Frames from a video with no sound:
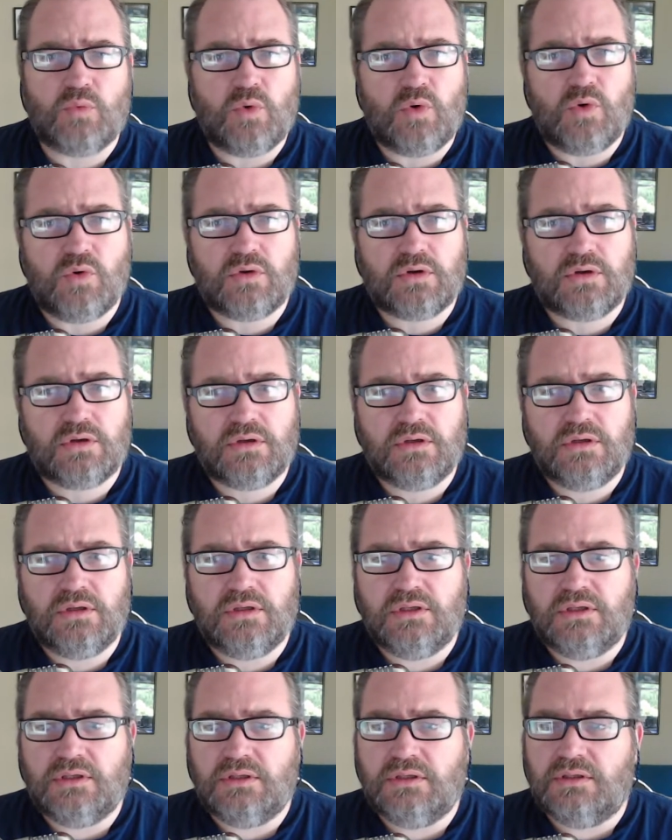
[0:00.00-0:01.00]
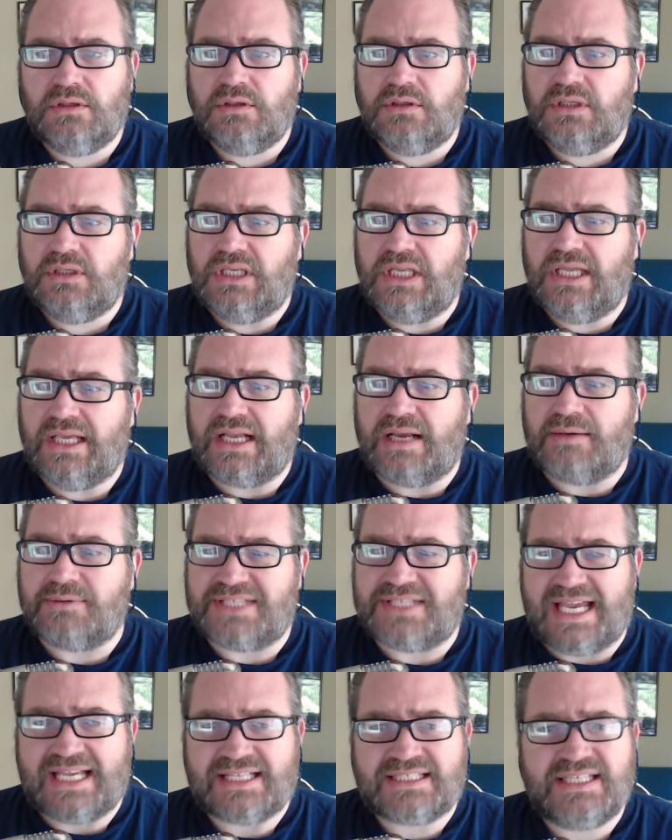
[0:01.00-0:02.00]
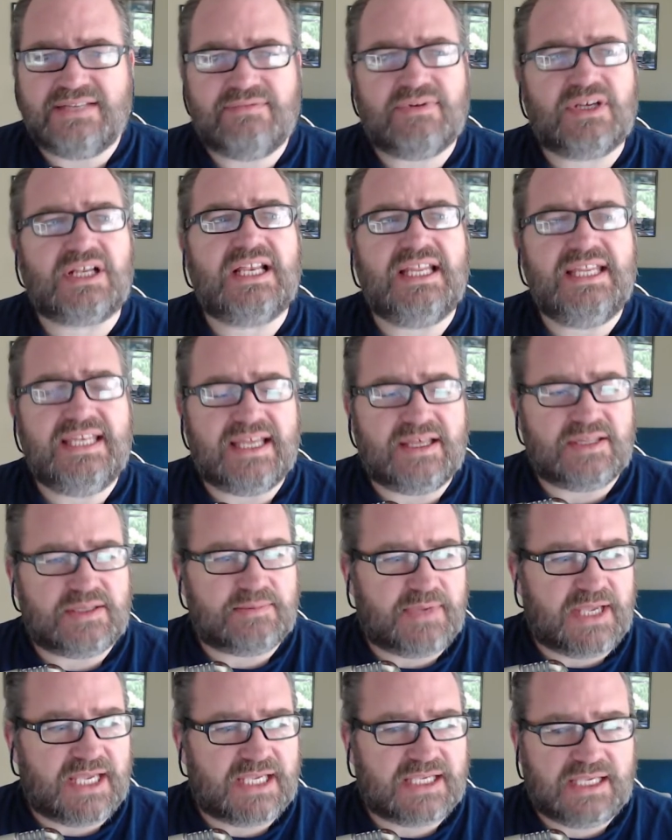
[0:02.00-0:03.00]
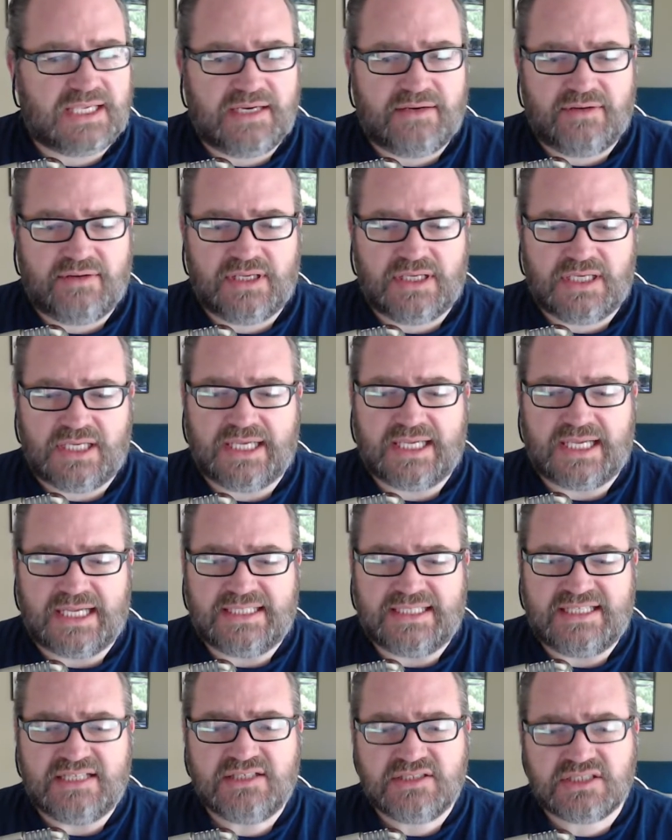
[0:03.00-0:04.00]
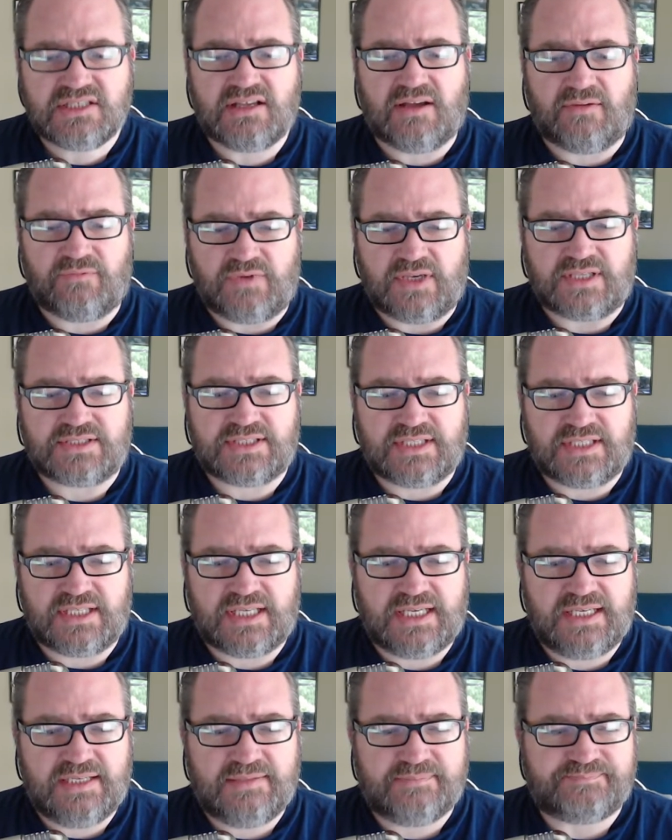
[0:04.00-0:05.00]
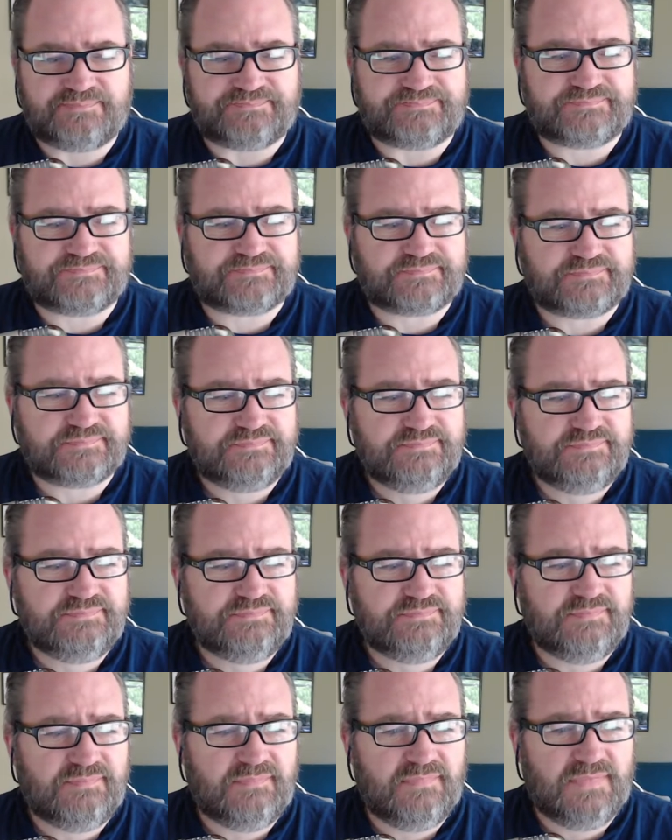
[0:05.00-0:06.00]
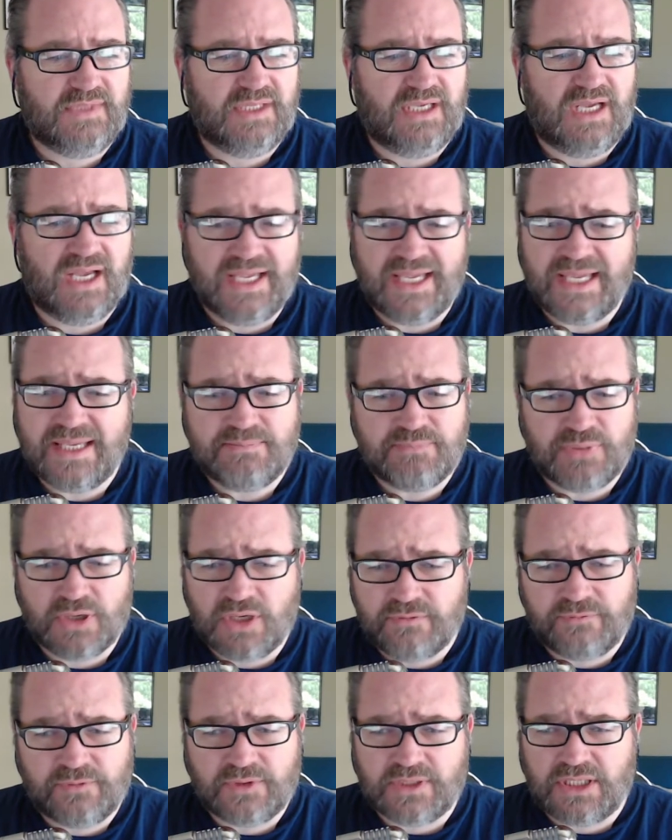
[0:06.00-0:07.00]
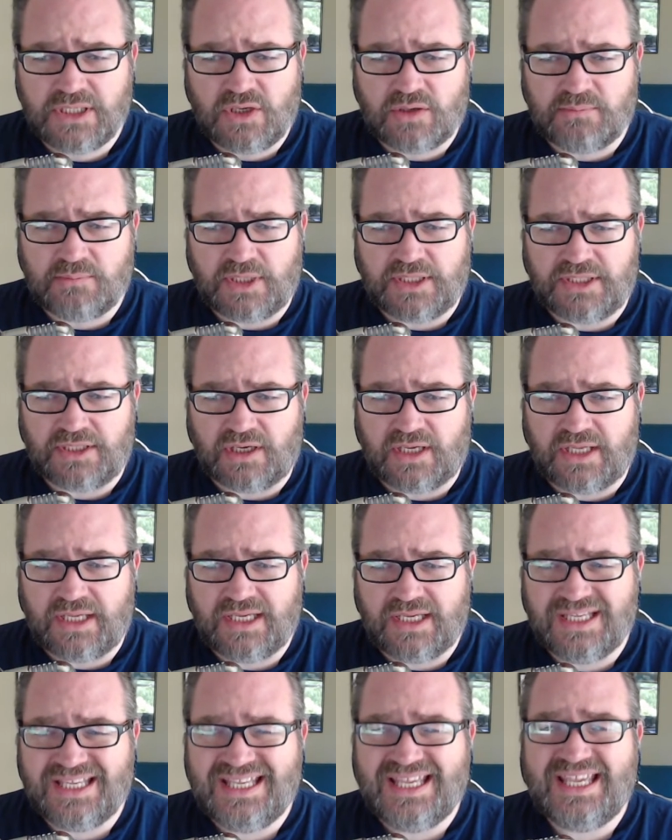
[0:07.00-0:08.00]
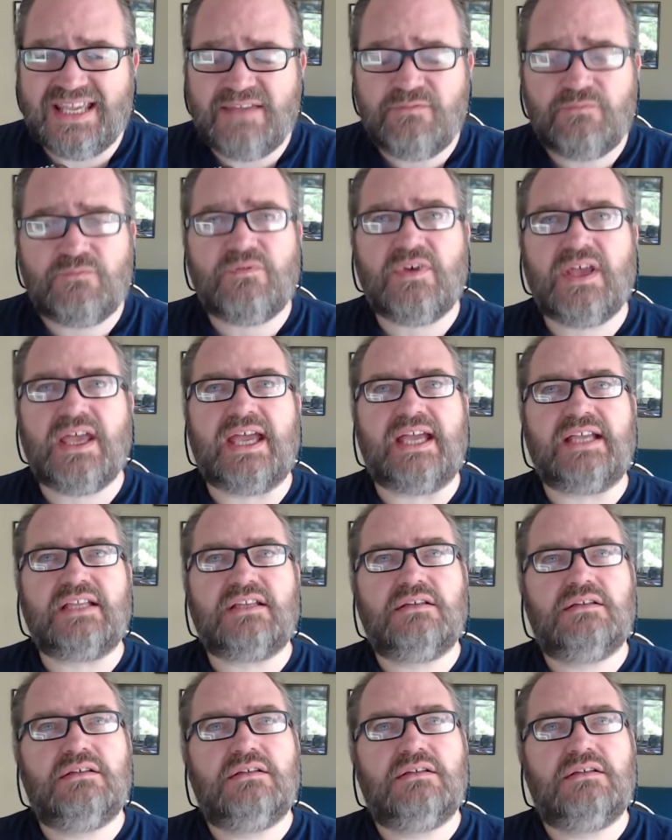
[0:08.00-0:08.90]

walk. Like, I was active. I cleaned out the back area. Like, I did stuff yesterday. I ate perfectly on my diet. In fact,